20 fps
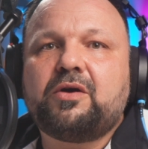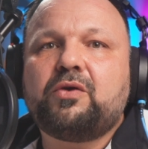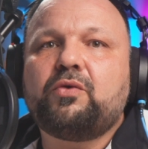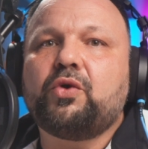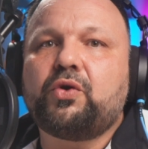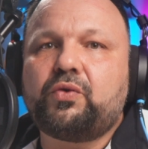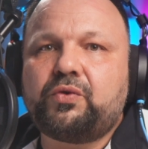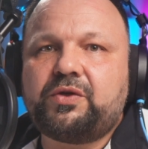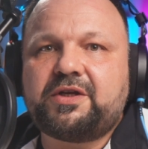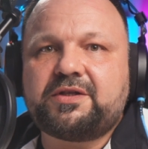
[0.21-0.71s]

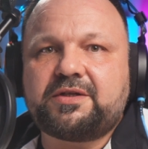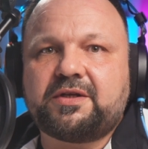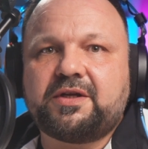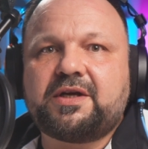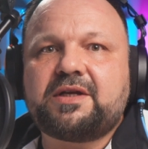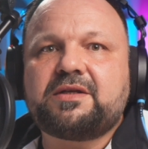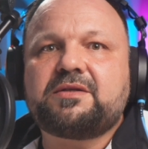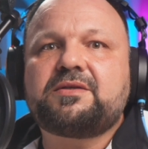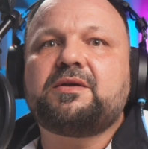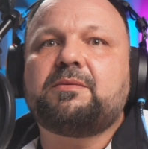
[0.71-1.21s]
Rode has
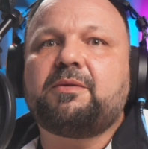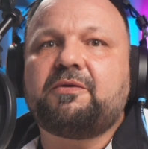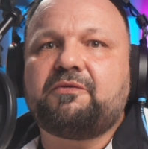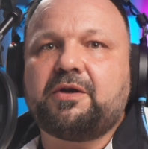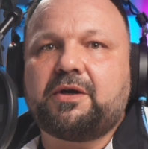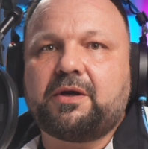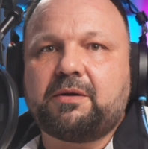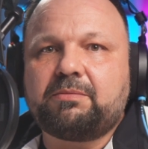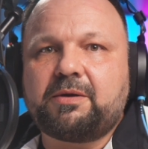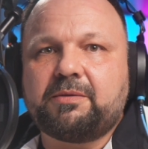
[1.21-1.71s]
announced some of
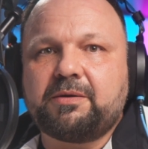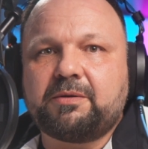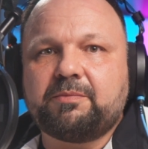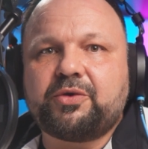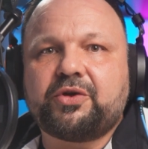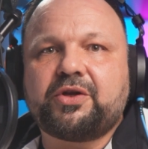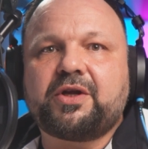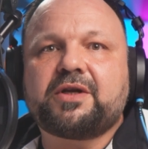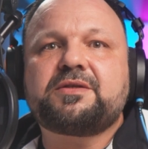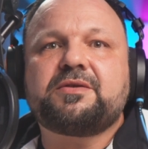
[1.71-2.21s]
their upcoming
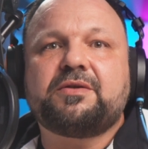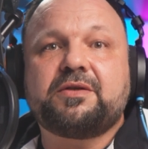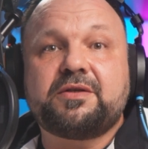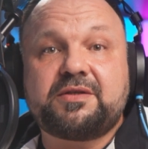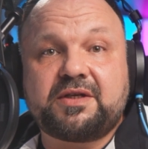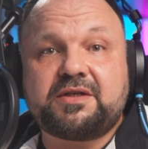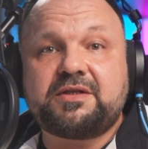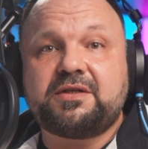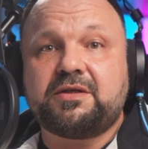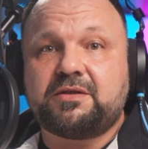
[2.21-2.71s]
products on the
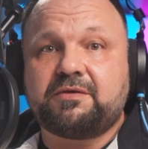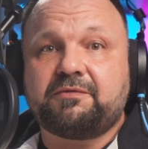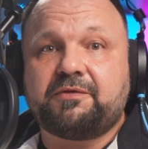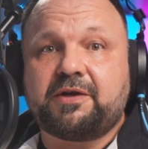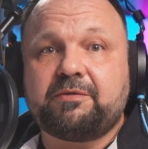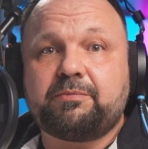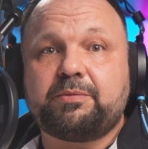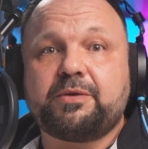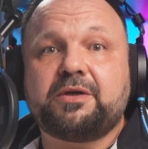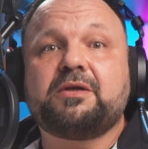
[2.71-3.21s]
16th of
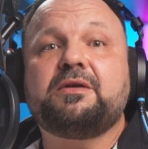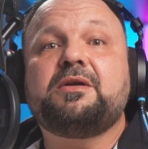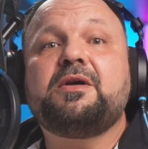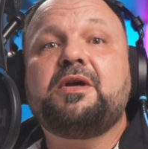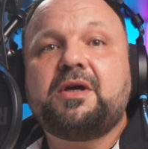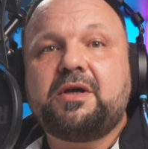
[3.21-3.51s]
April